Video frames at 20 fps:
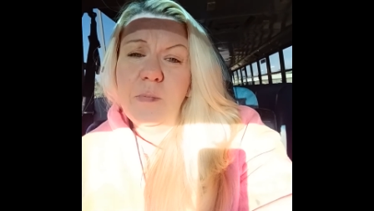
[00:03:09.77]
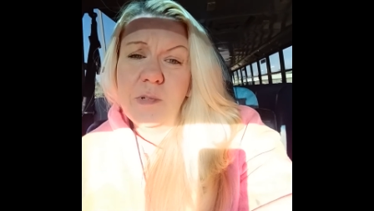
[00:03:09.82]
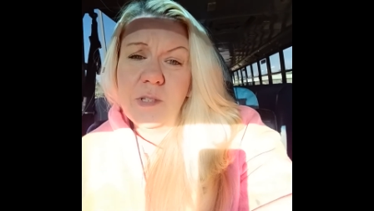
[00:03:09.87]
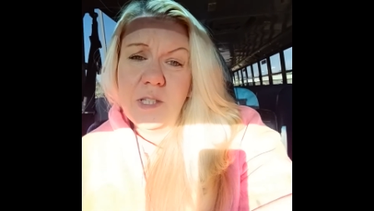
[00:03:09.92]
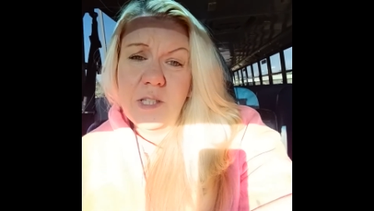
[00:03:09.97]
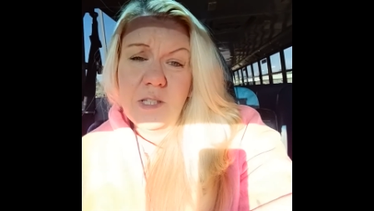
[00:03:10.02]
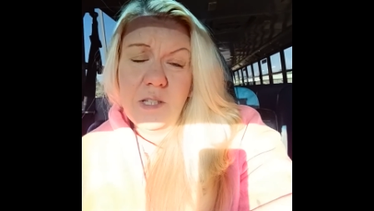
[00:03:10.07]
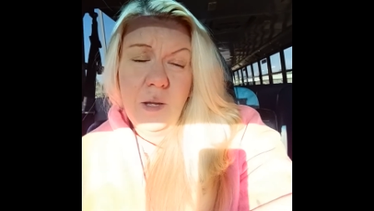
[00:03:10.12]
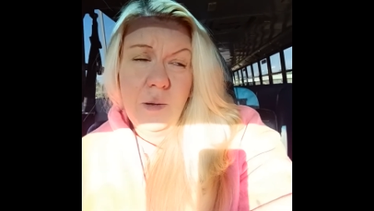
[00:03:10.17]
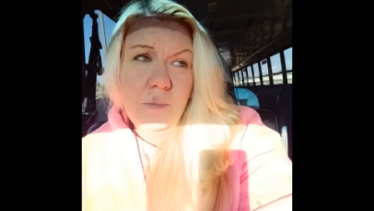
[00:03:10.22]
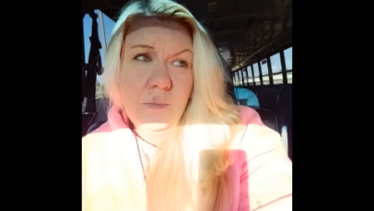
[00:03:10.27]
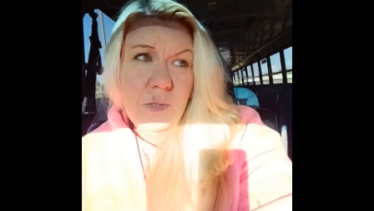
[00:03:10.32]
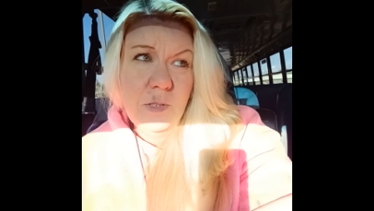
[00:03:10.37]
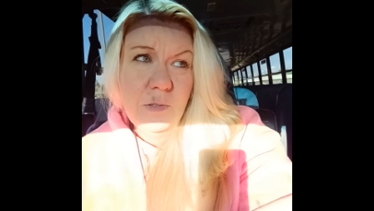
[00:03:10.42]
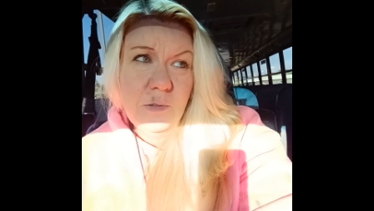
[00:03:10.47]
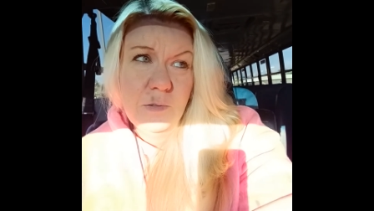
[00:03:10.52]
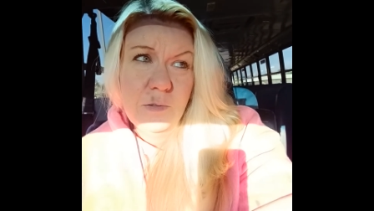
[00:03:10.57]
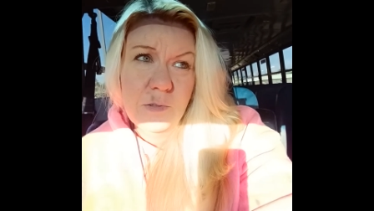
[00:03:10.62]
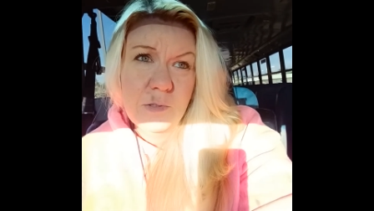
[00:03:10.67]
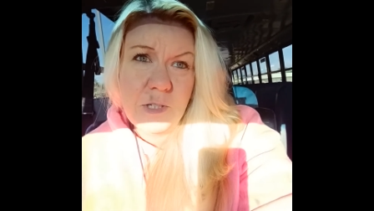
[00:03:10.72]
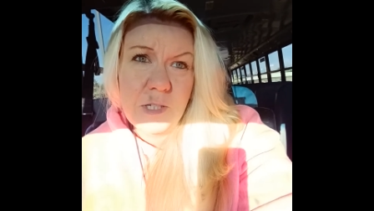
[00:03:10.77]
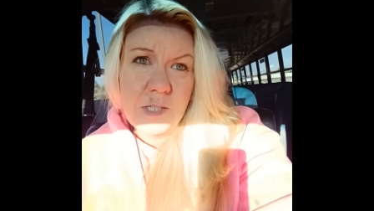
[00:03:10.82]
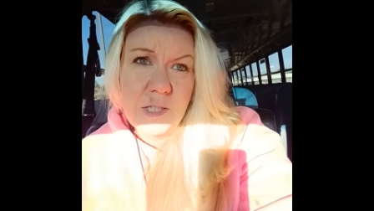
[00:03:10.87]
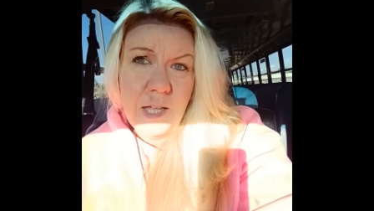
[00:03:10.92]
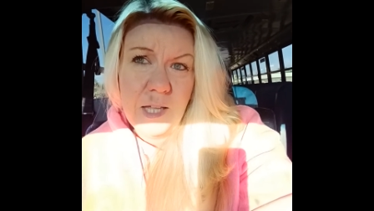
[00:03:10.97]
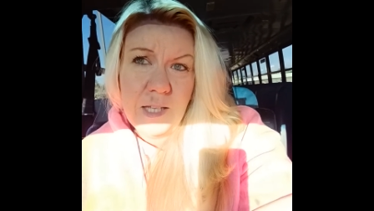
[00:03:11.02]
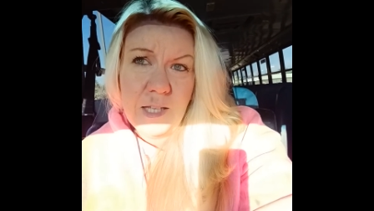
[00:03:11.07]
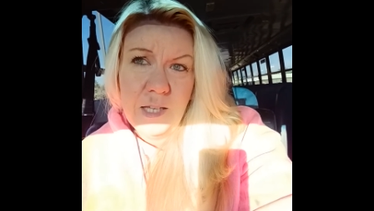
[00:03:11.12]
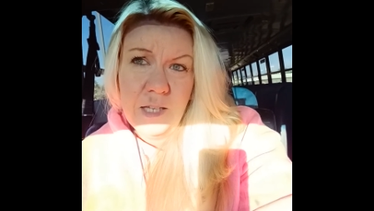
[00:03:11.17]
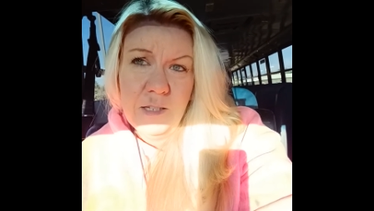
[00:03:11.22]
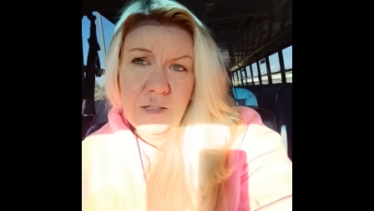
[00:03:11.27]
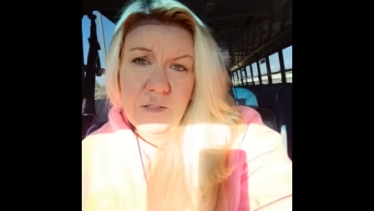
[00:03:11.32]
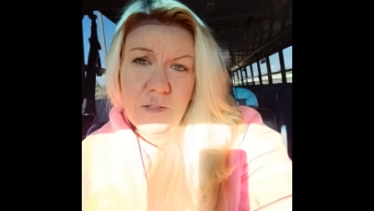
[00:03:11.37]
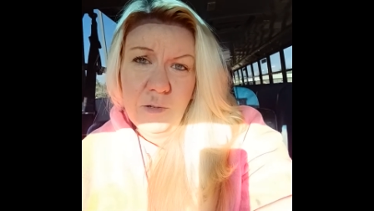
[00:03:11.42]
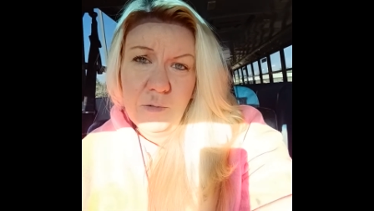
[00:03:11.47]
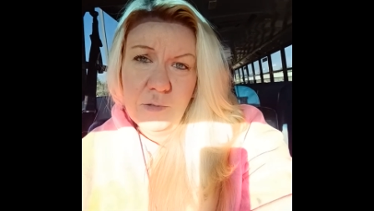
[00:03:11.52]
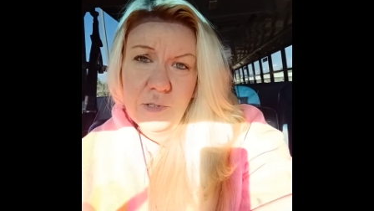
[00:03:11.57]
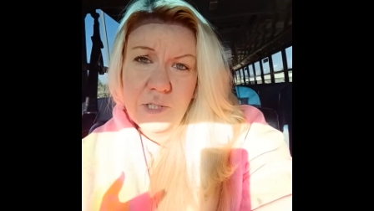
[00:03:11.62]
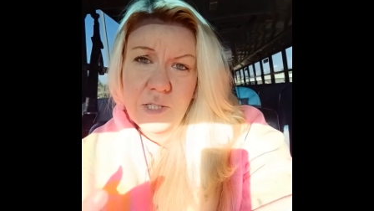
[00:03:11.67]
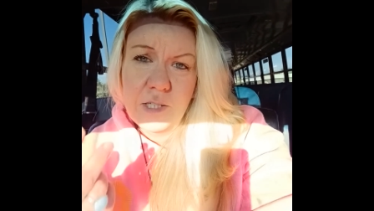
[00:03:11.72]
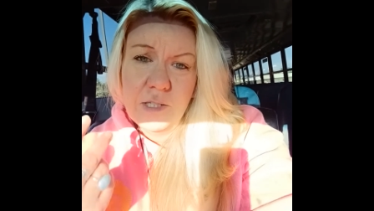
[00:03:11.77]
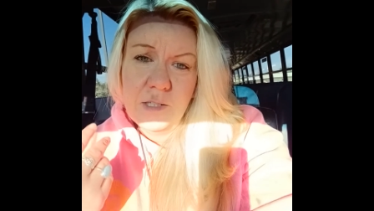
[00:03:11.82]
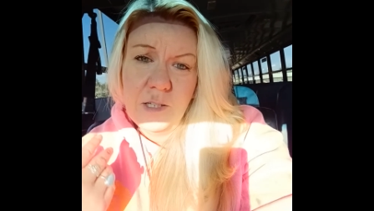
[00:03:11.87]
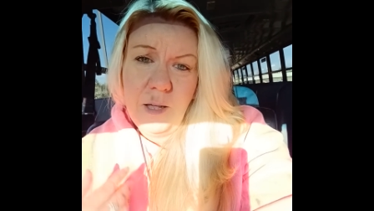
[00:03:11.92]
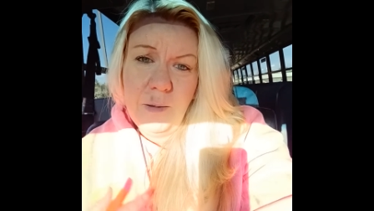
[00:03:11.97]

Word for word: with some news because I get notices